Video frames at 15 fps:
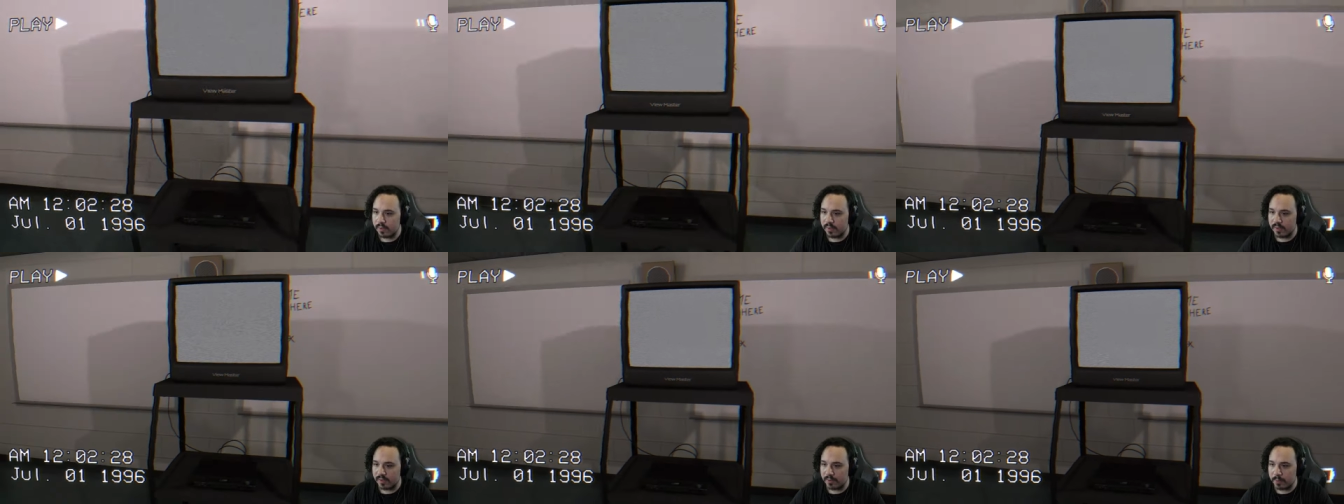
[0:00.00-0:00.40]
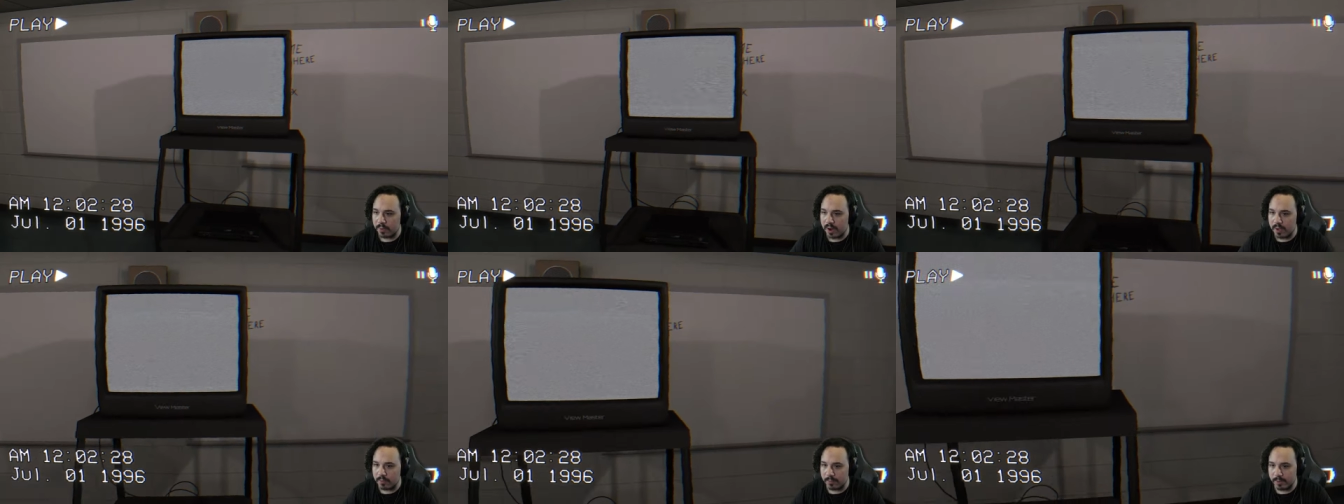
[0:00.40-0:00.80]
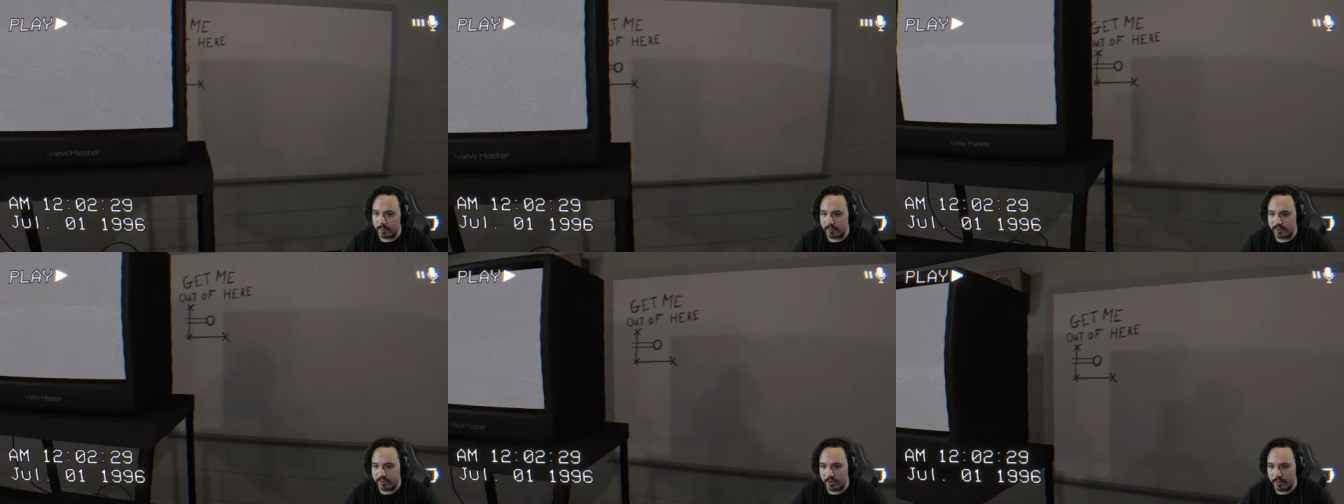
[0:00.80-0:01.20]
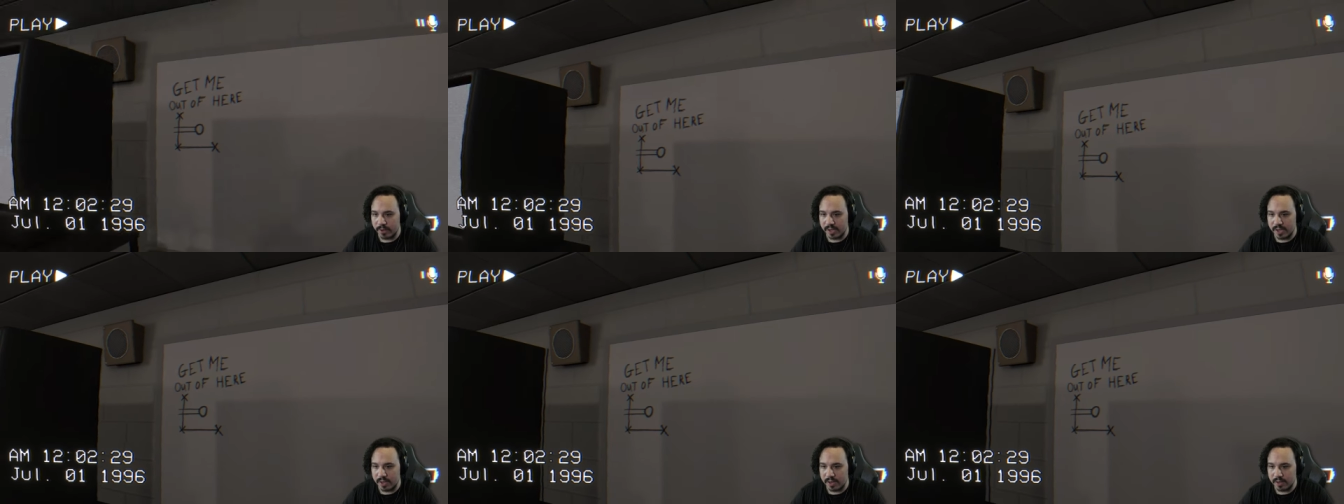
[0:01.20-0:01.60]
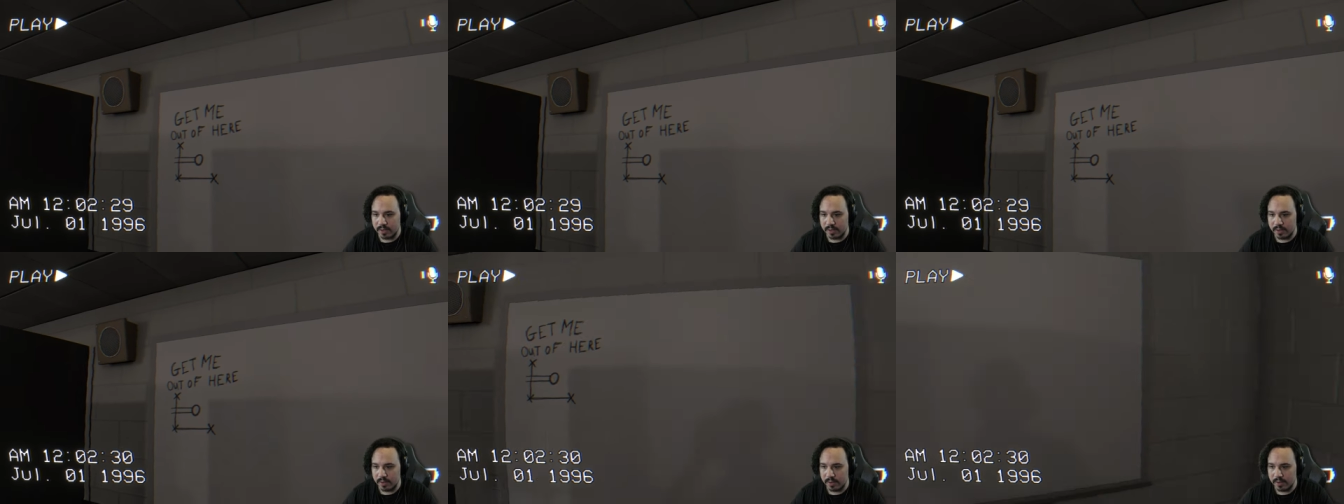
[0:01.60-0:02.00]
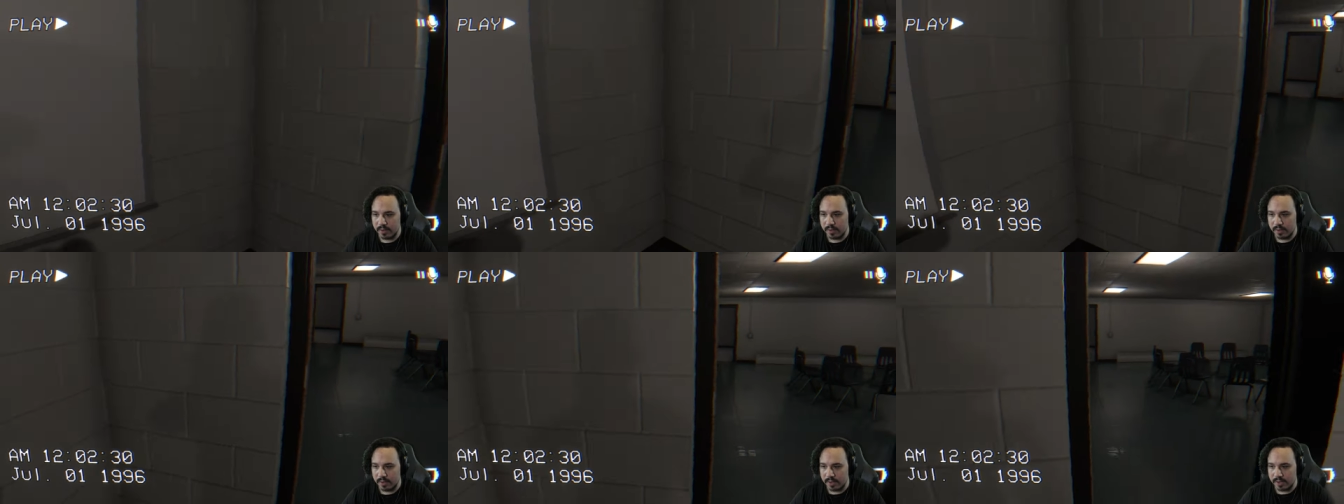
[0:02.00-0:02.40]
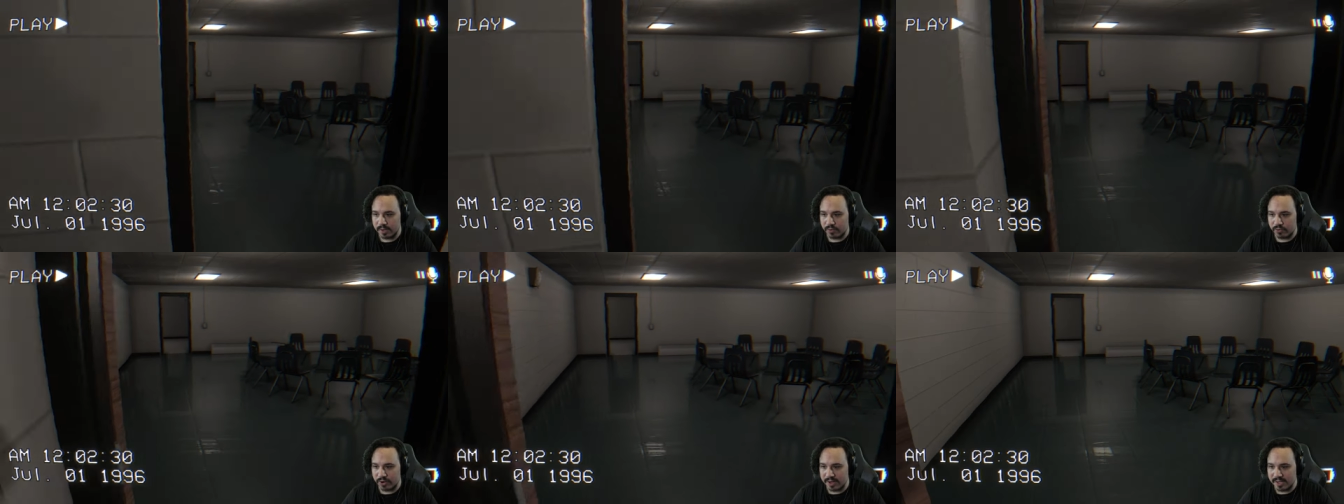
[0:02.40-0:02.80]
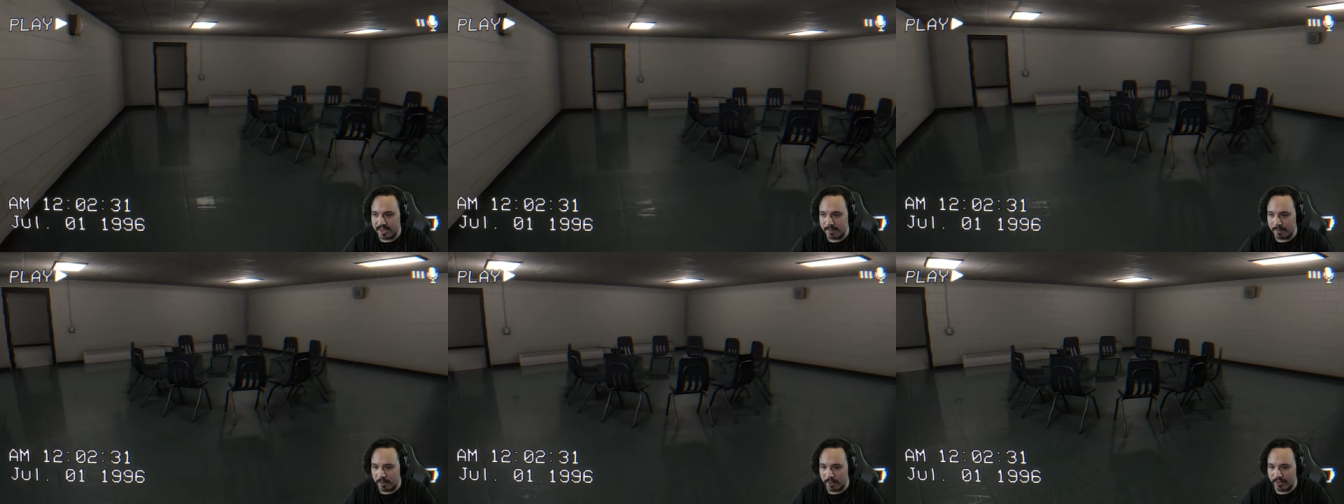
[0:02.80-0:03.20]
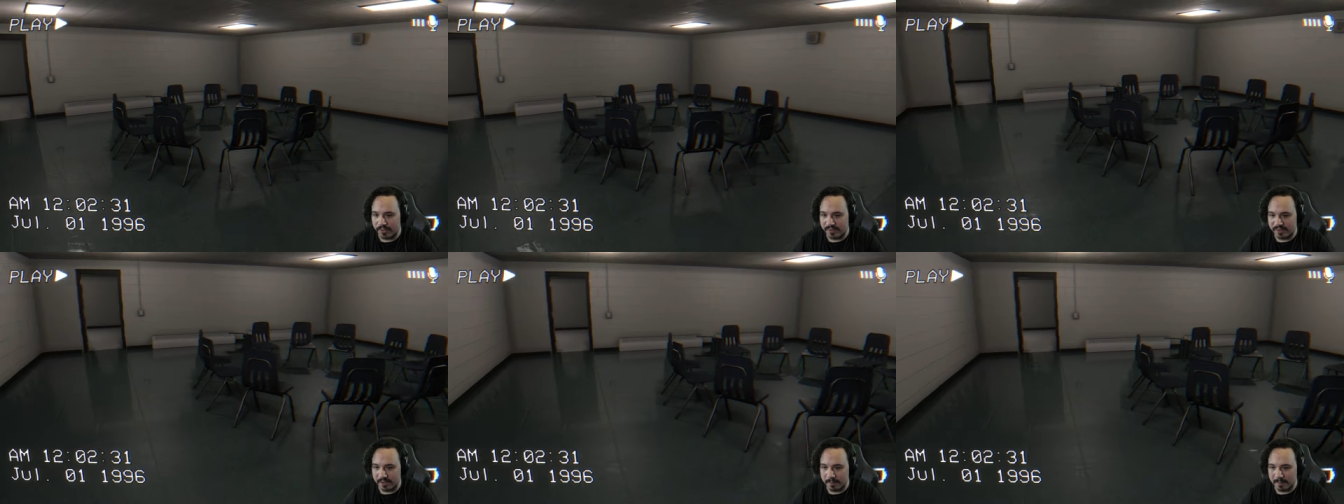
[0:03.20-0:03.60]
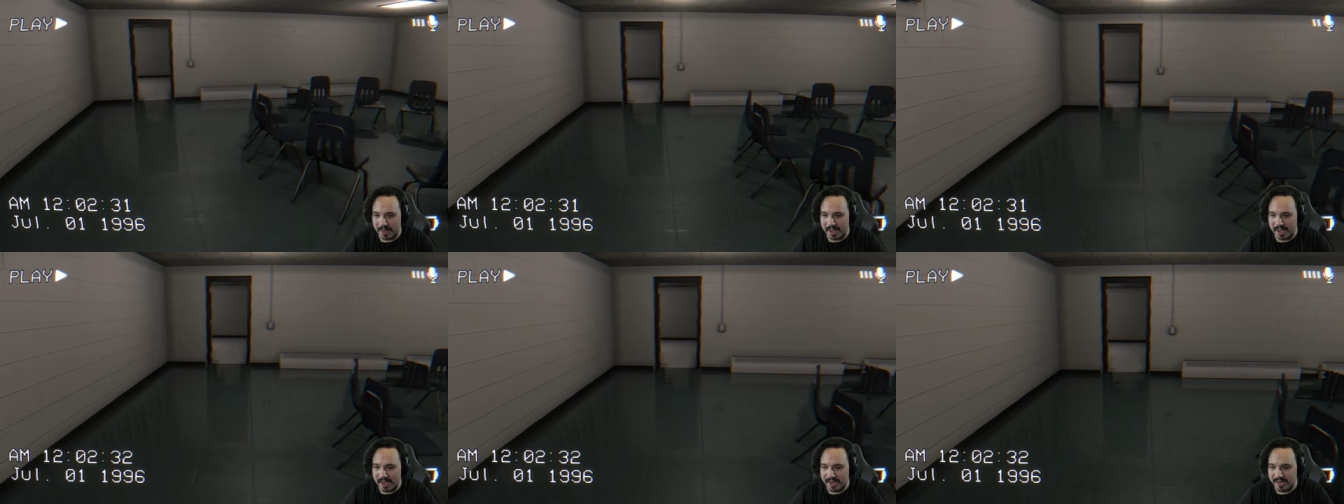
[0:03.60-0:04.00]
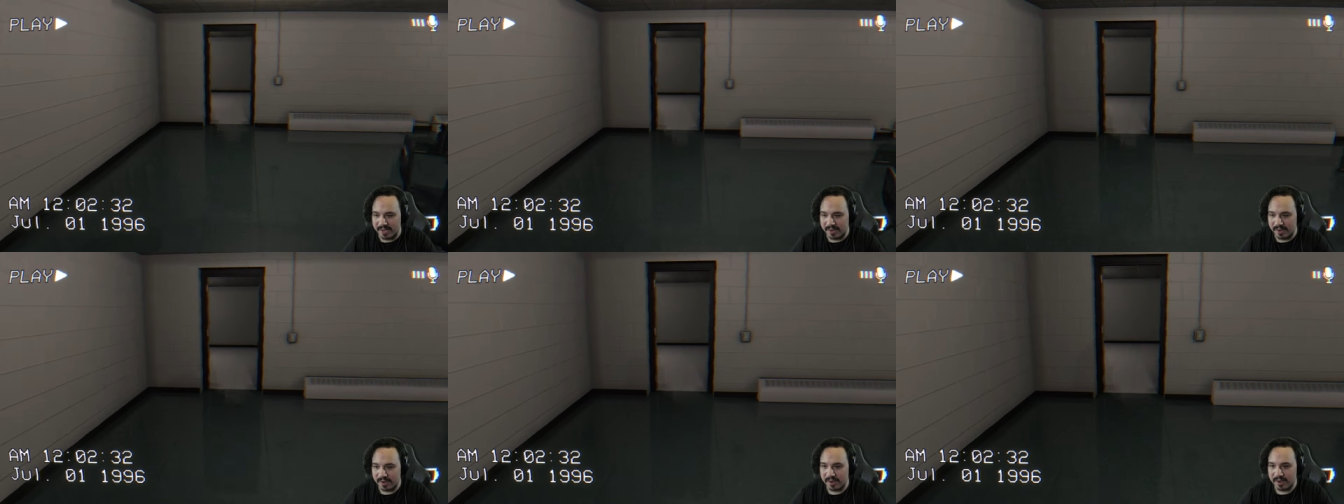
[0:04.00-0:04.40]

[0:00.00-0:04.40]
That's probably what's going on. I'm going to try to keep all of this in mind